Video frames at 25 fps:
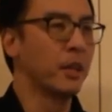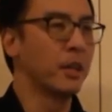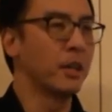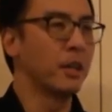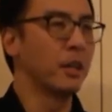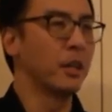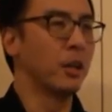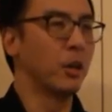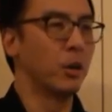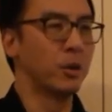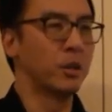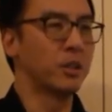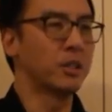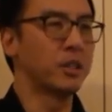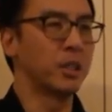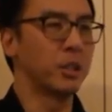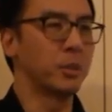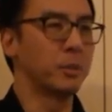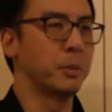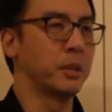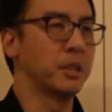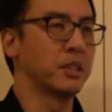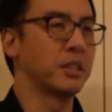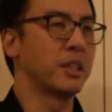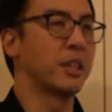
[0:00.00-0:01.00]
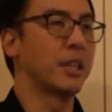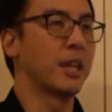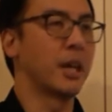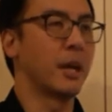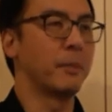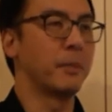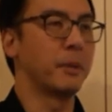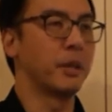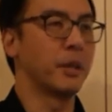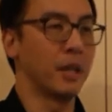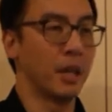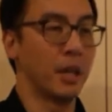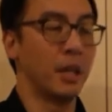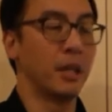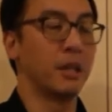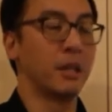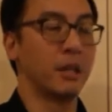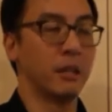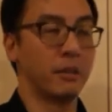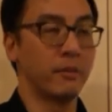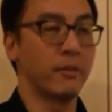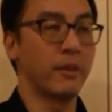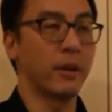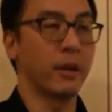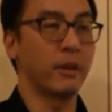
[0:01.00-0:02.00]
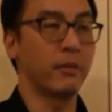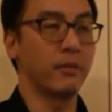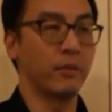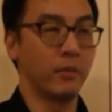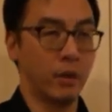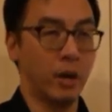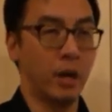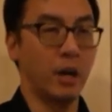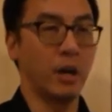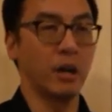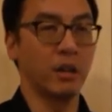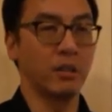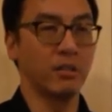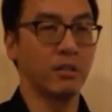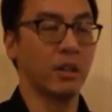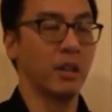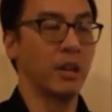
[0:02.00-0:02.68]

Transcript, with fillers: uh, owners tend to be slightly happy. And in fact, for us,